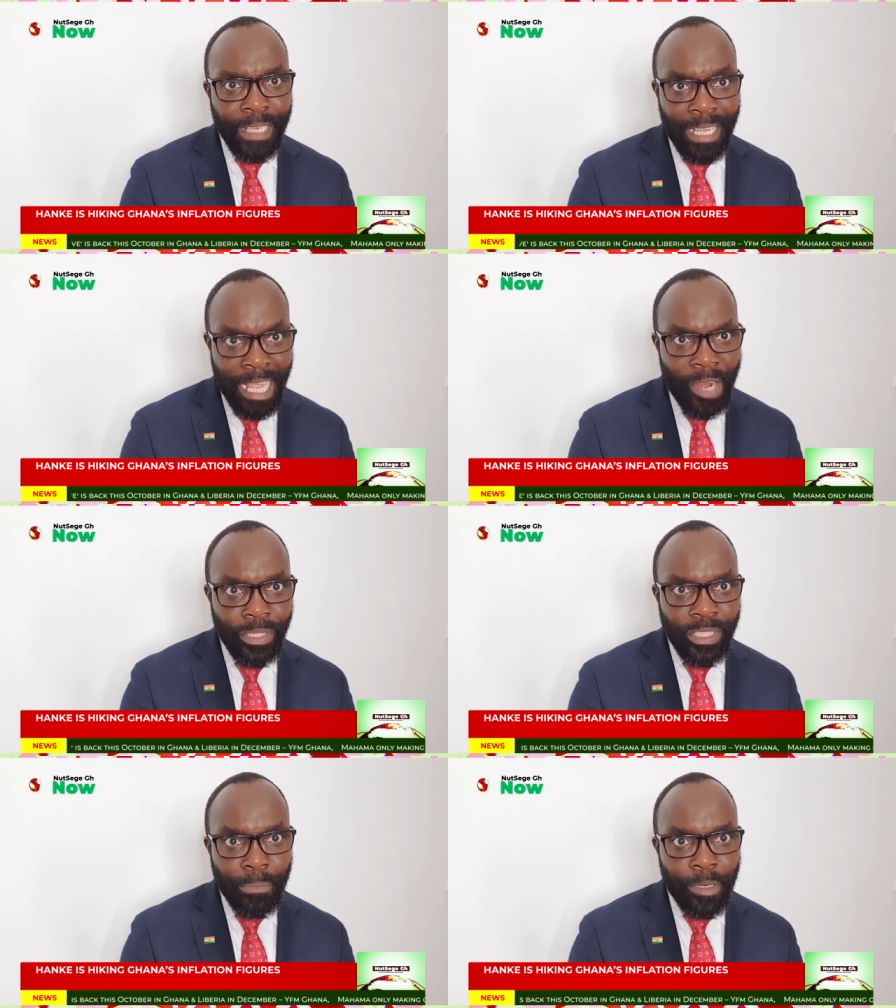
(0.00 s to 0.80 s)
the
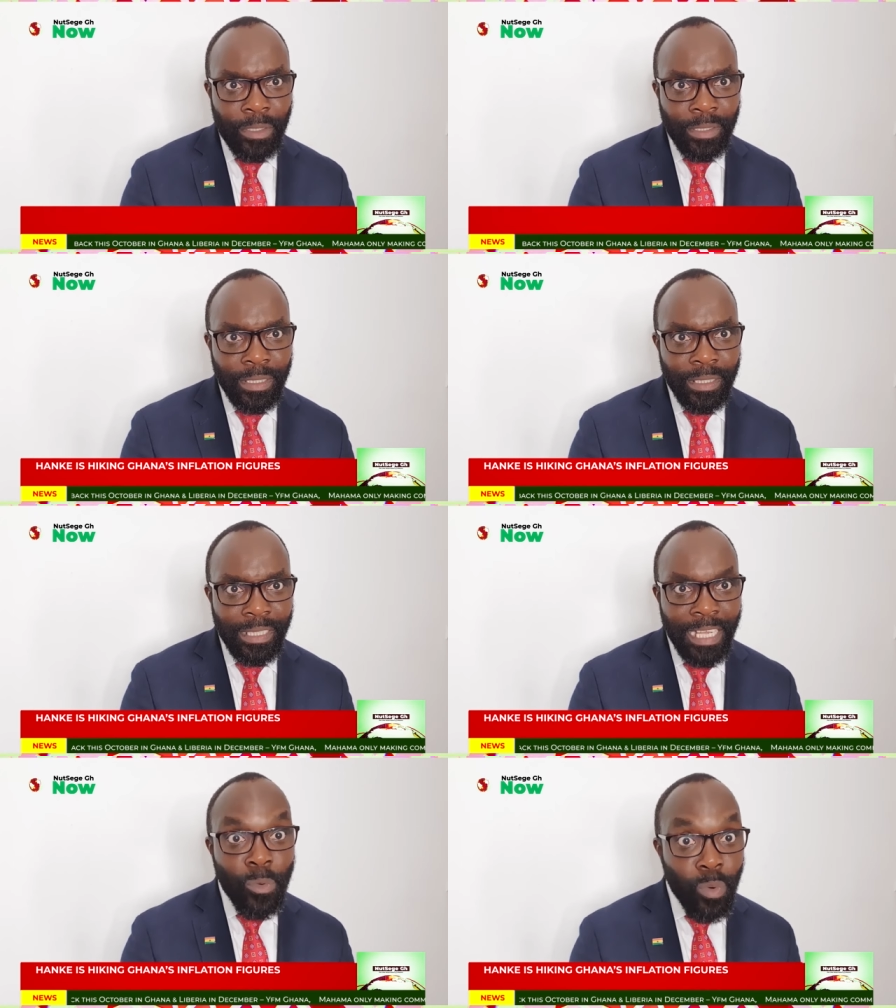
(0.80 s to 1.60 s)
currency board,
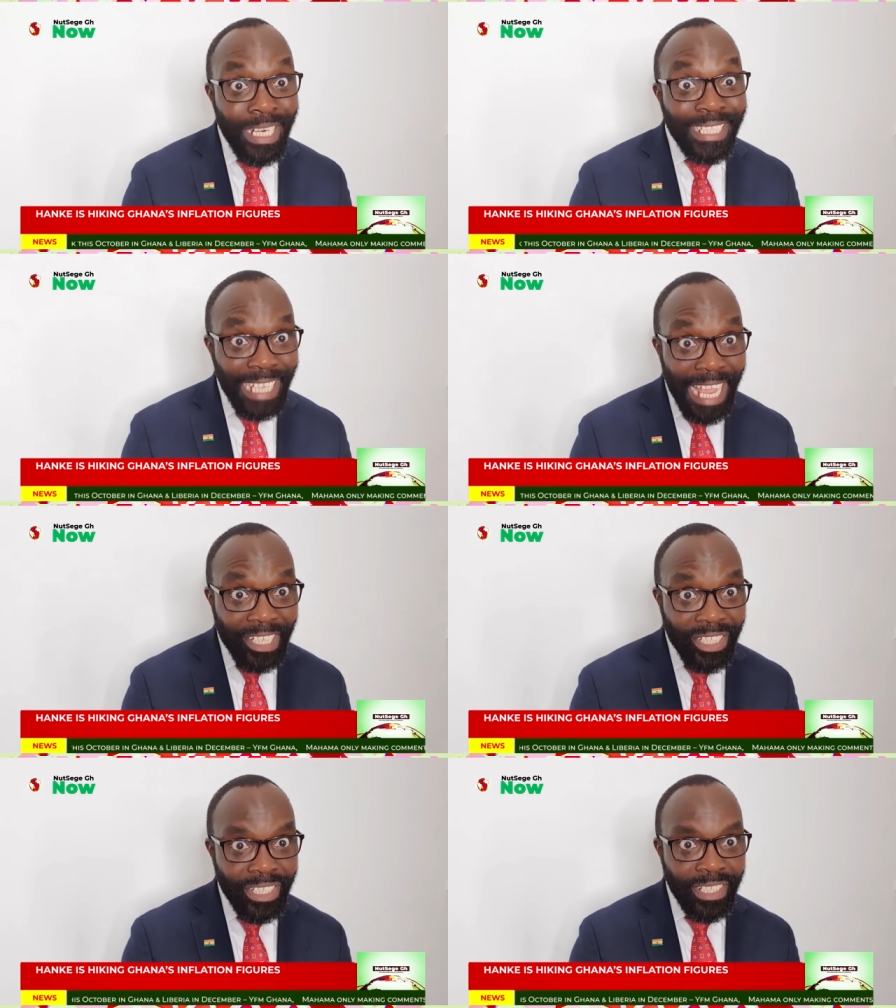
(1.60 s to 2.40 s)
and what it
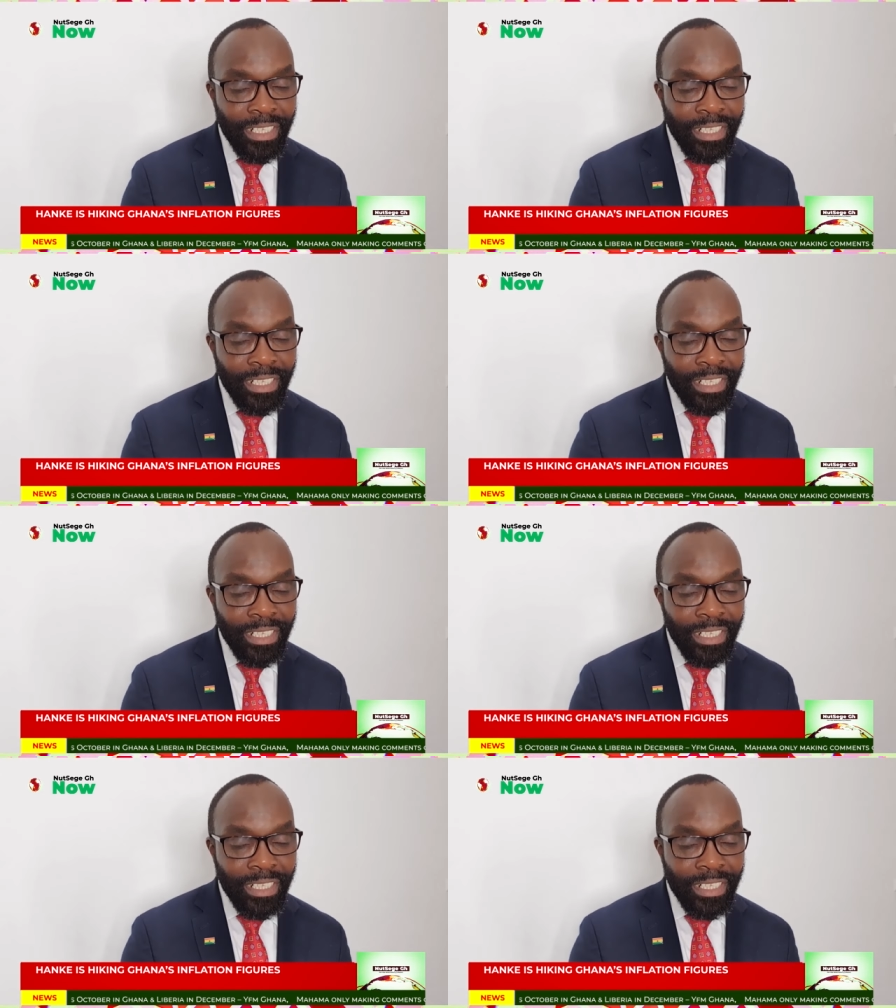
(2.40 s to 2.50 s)
takes